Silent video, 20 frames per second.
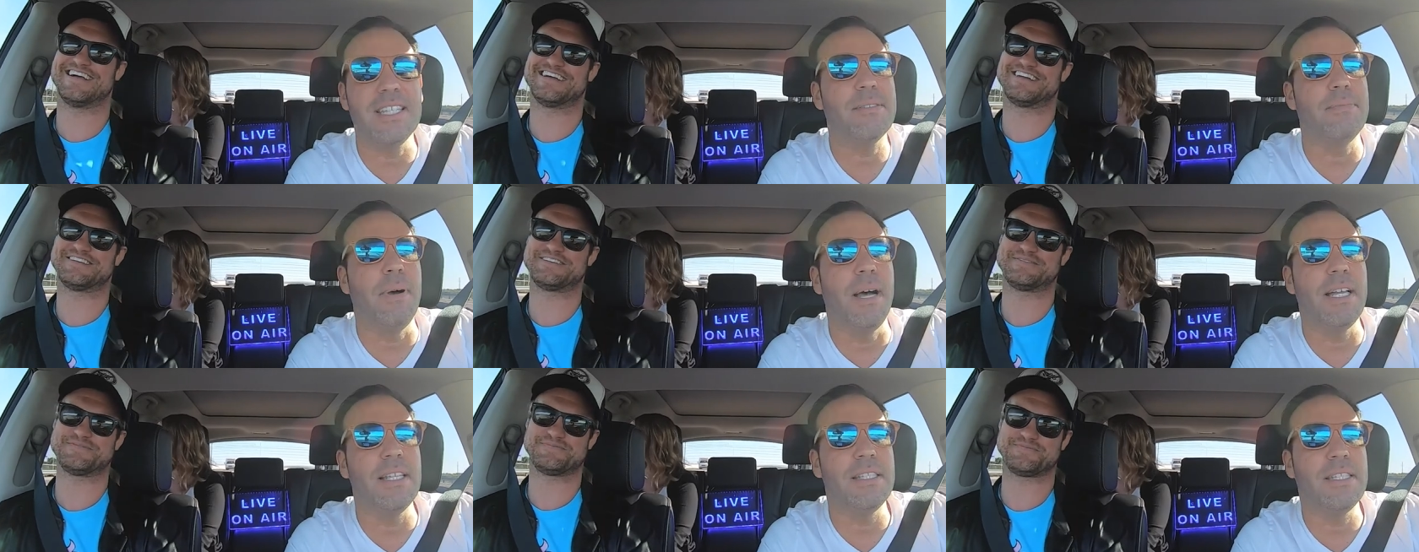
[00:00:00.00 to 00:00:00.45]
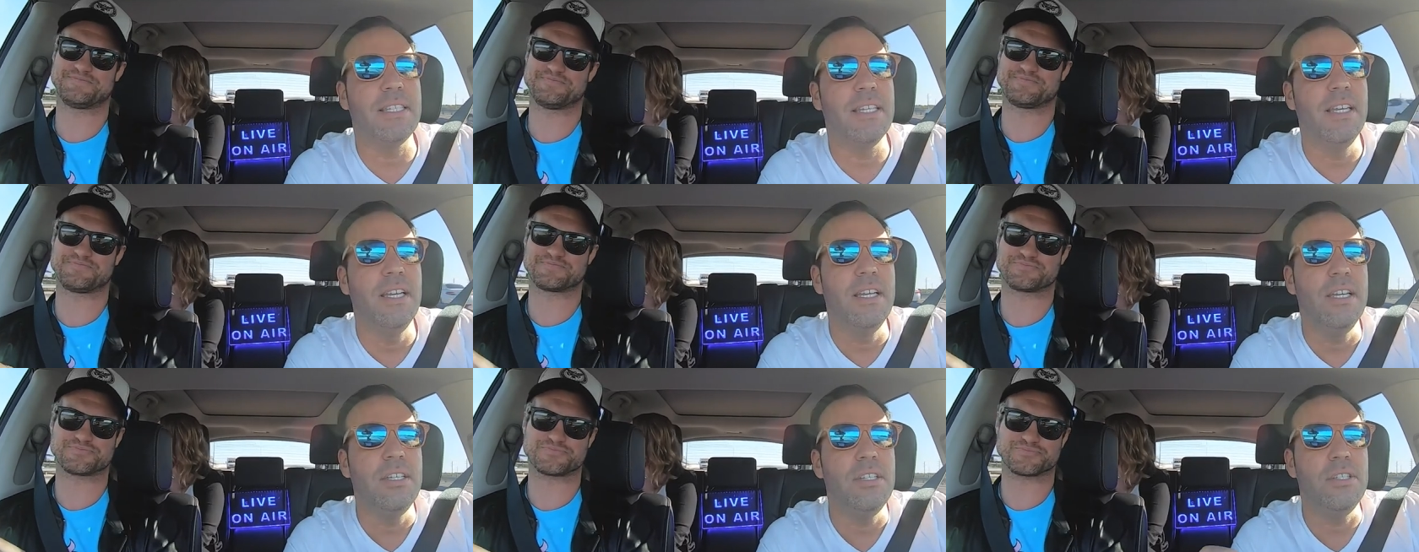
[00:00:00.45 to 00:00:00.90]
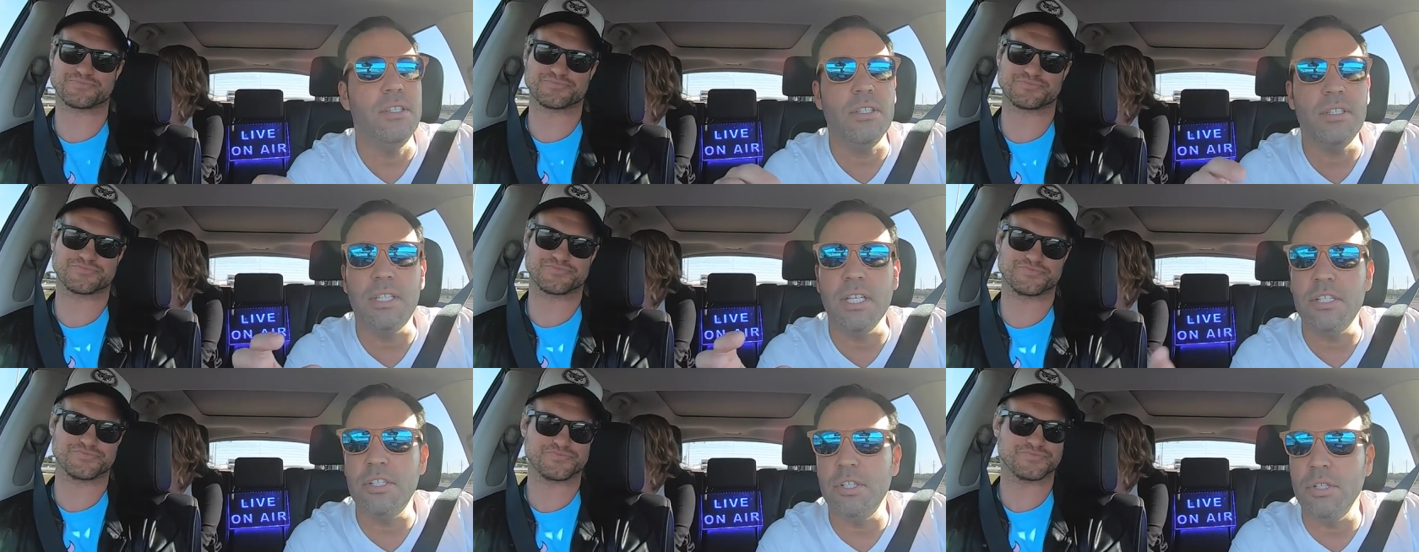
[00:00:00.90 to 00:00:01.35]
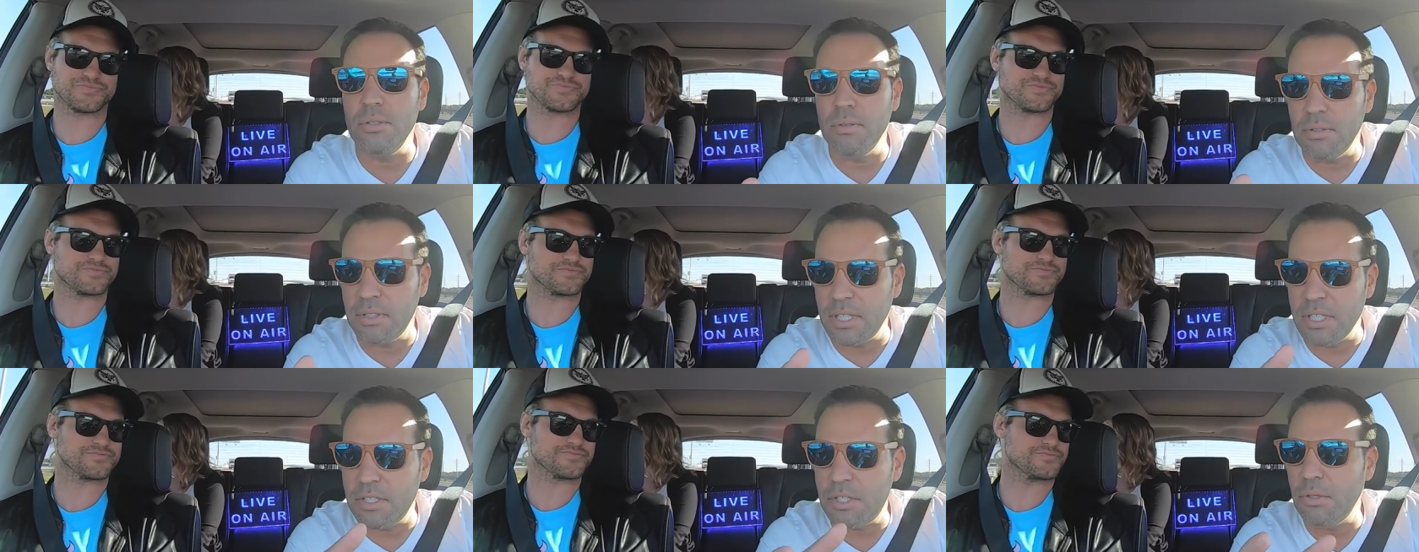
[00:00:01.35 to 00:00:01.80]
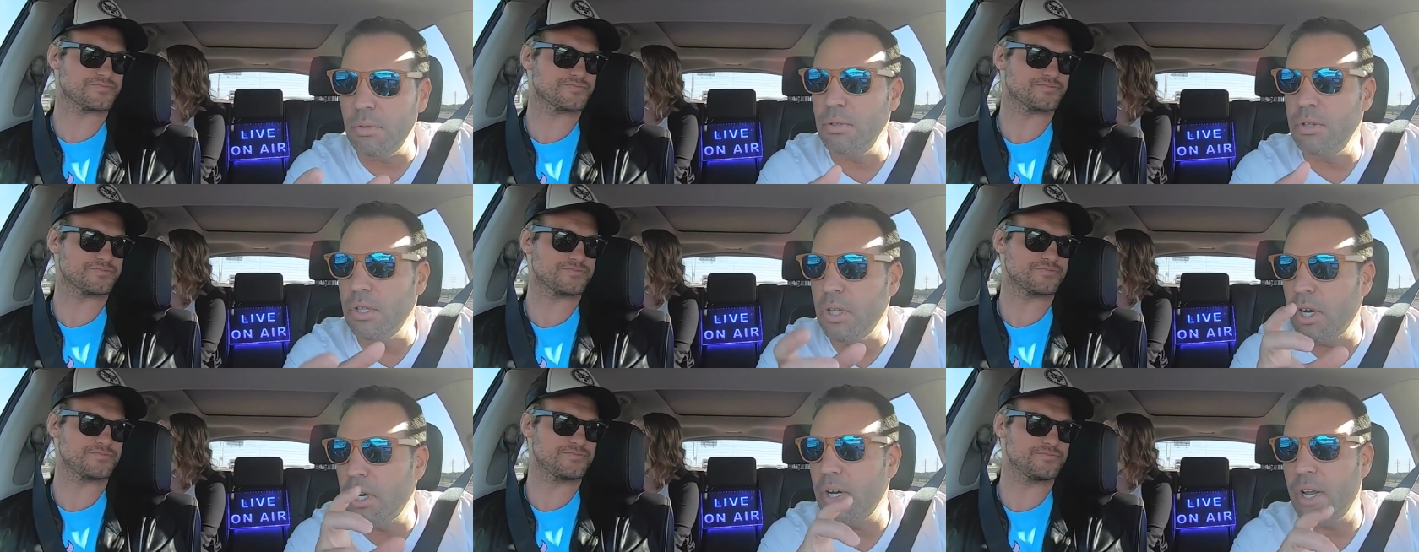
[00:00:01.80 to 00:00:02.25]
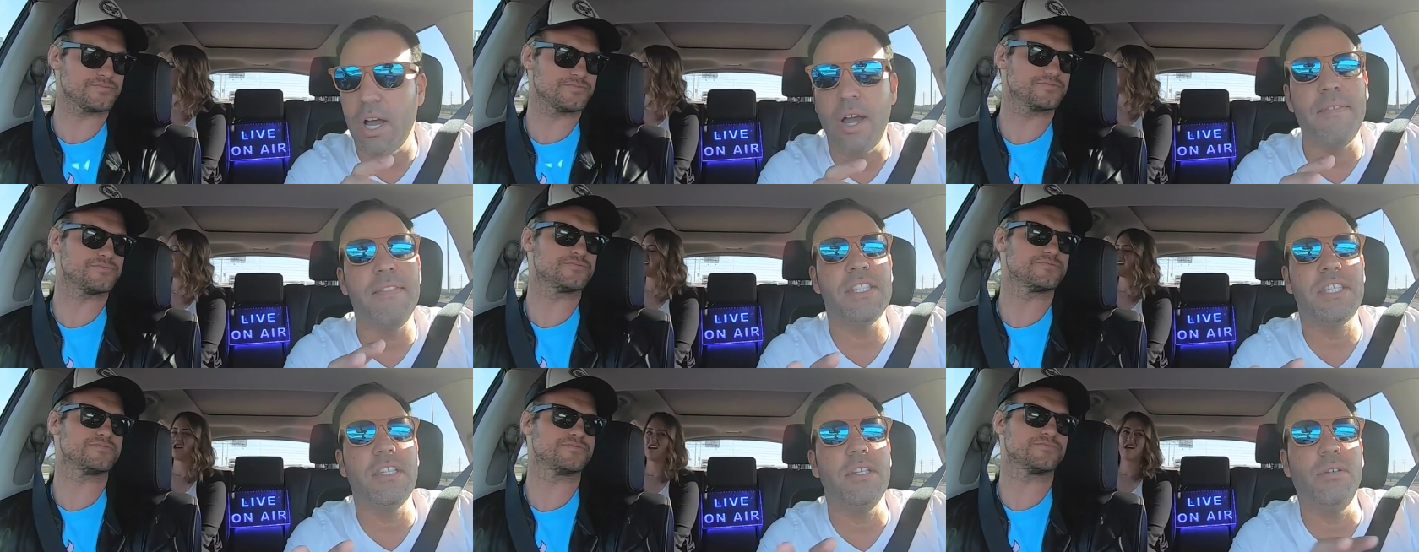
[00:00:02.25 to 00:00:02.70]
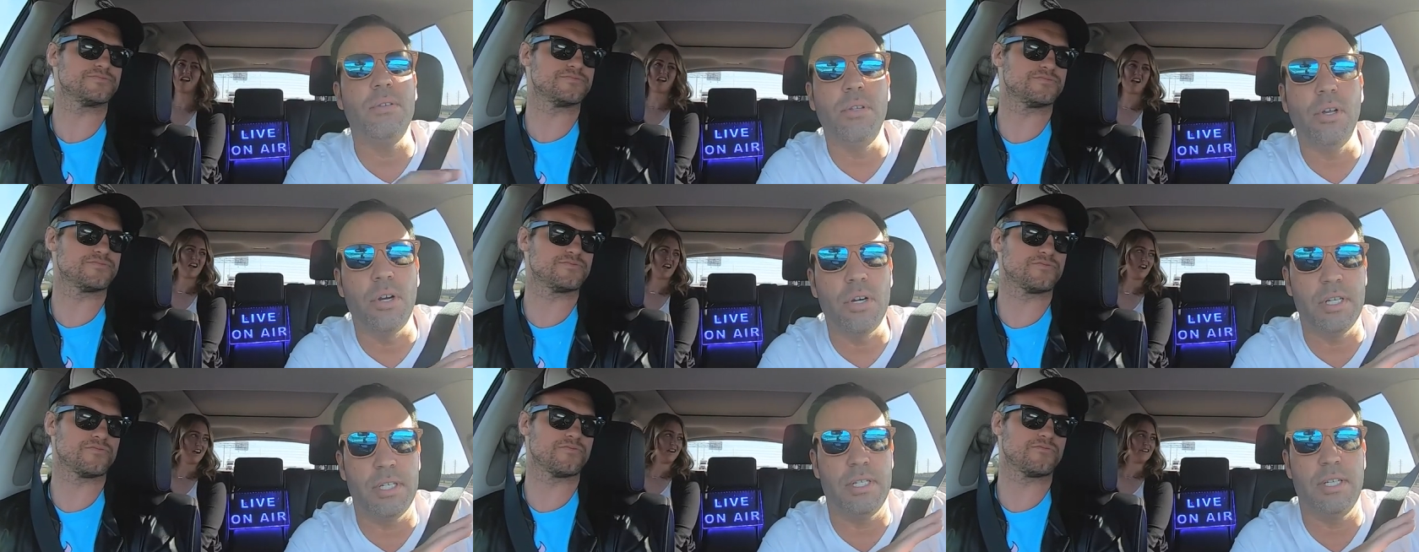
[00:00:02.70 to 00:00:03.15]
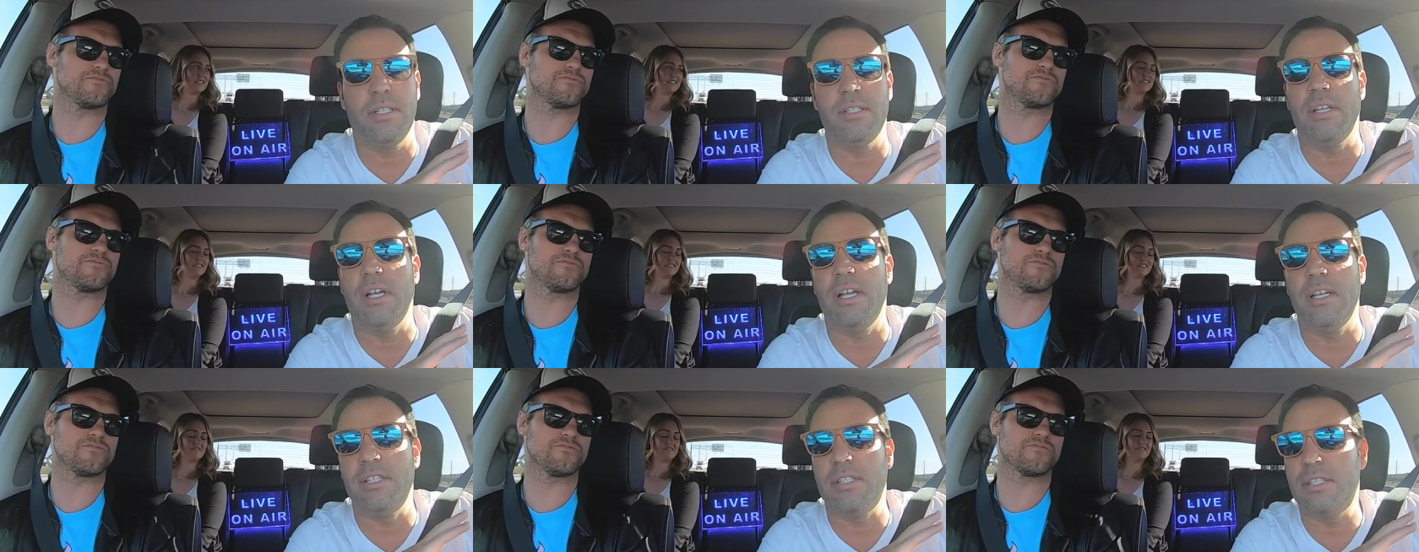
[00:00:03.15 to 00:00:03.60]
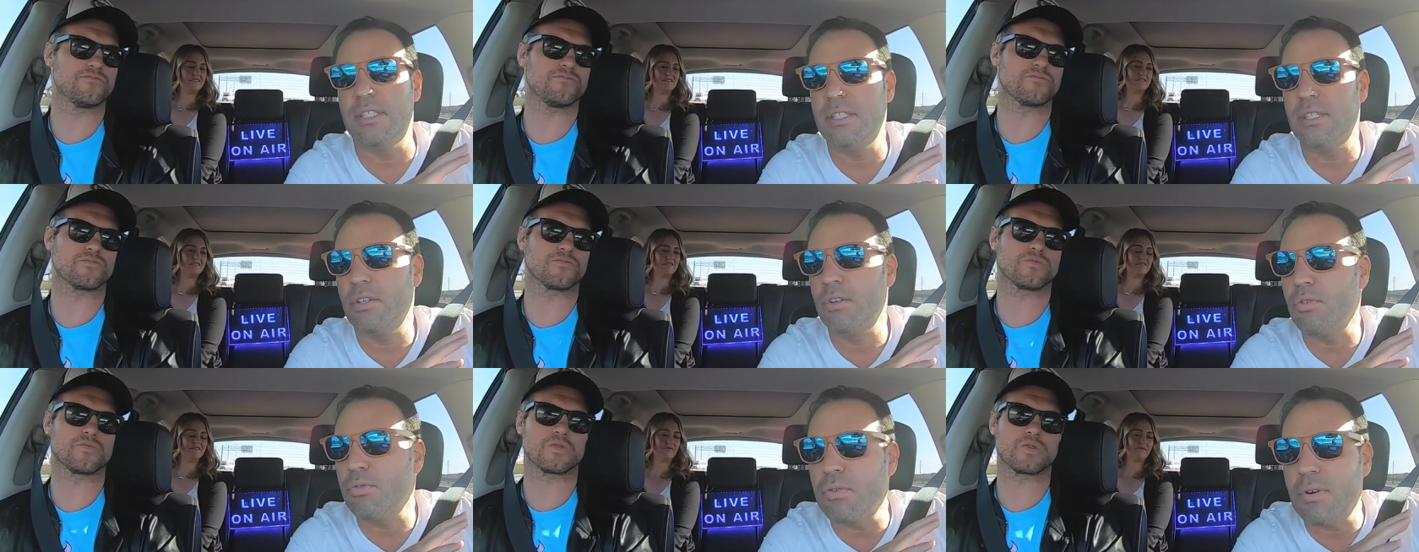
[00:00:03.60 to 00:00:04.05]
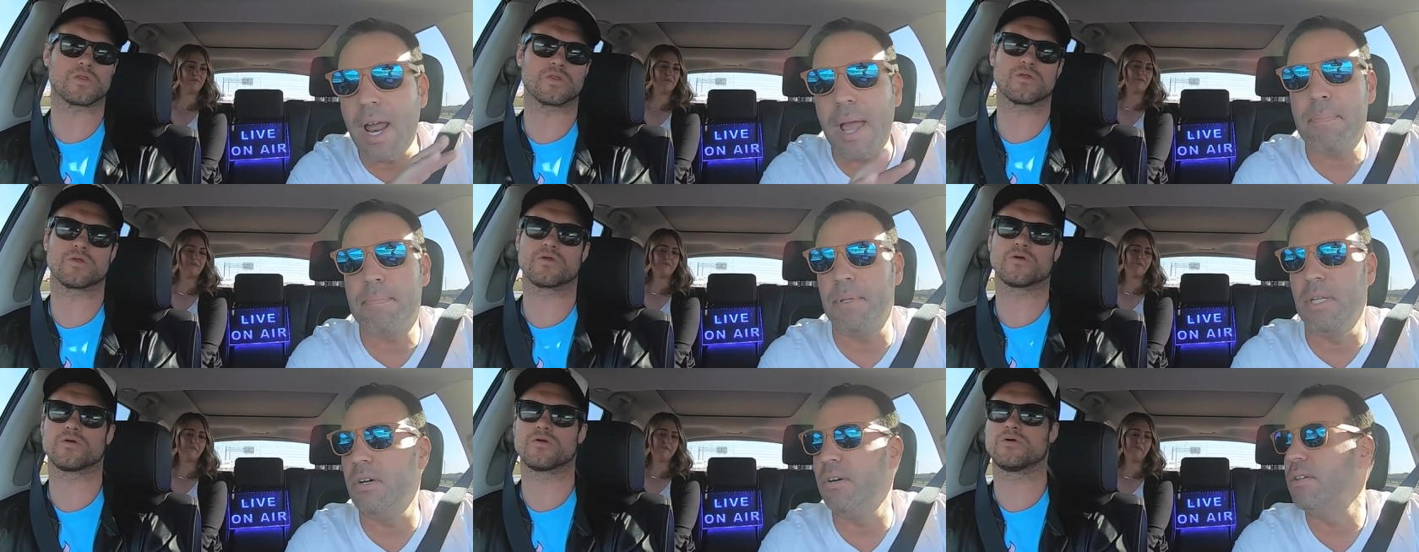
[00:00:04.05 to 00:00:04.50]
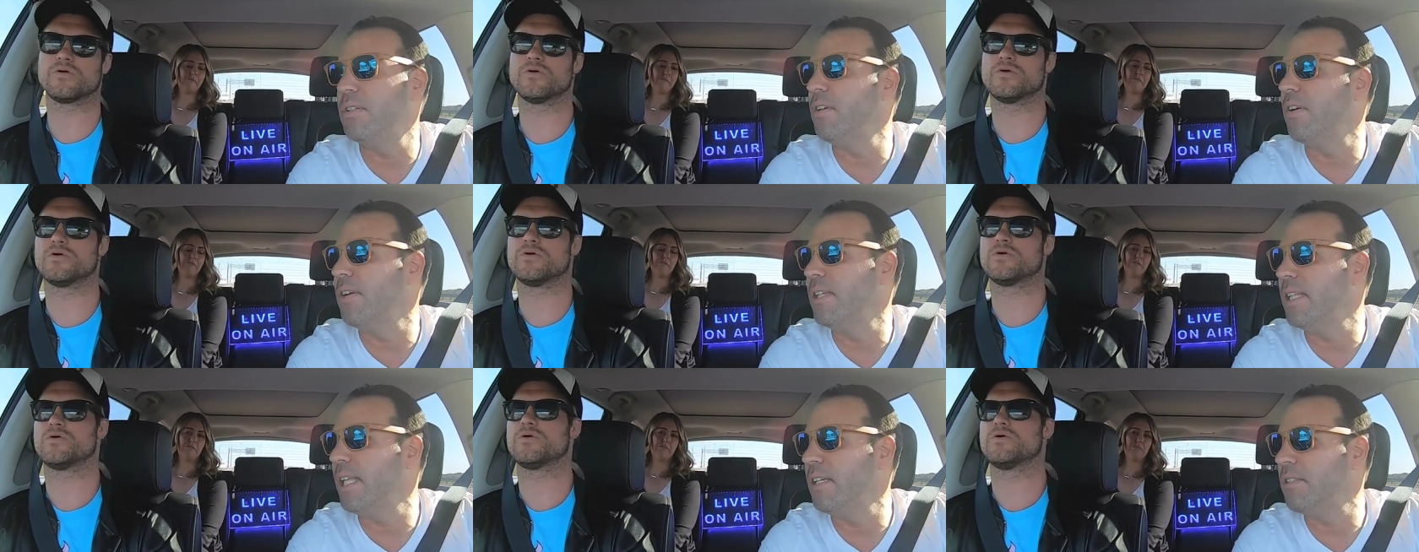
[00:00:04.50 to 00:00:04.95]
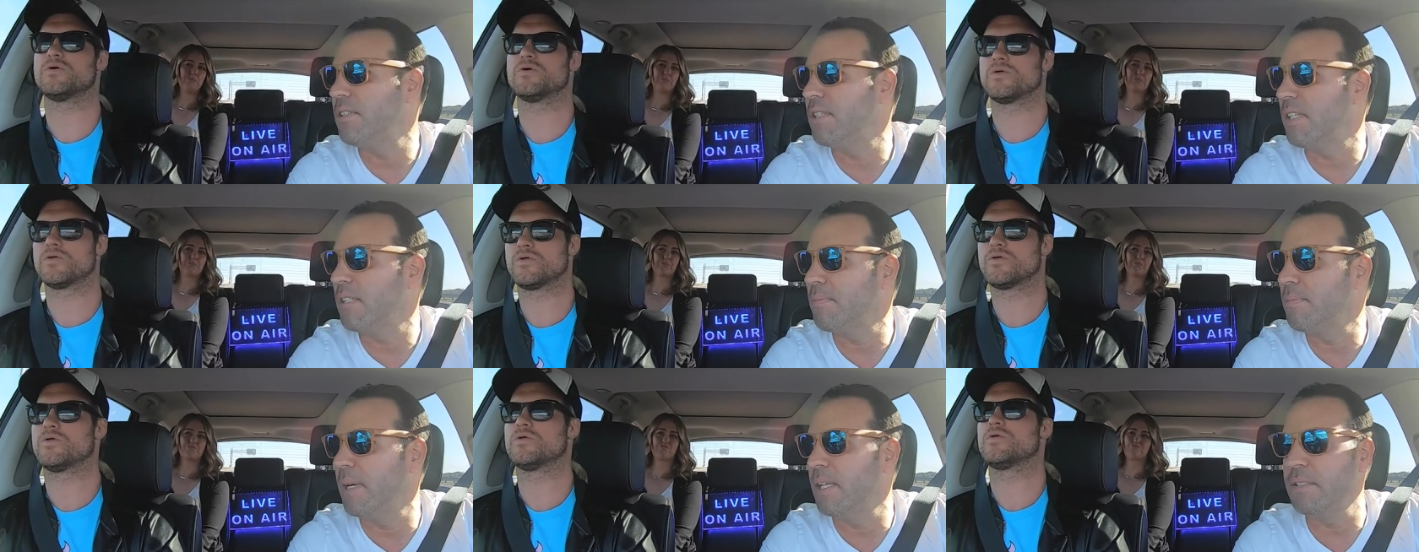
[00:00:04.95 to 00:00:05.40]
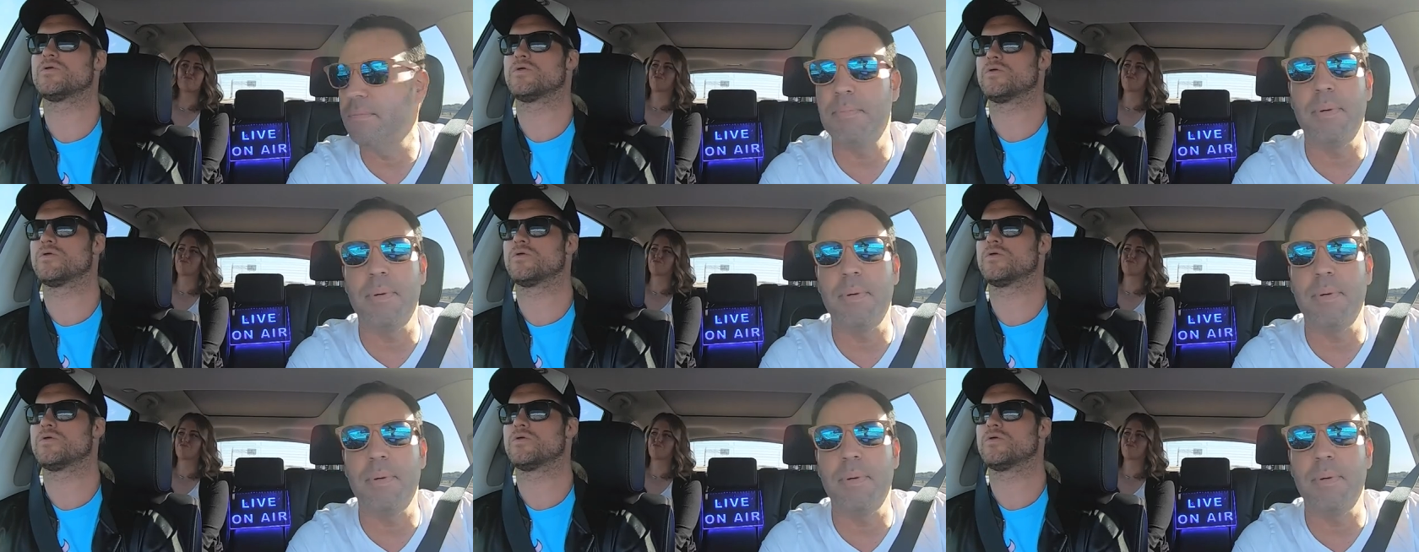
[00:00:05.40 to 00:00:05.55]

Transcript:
Speaker 1: months did you did you learn obviously you learned a Crap load during those six months.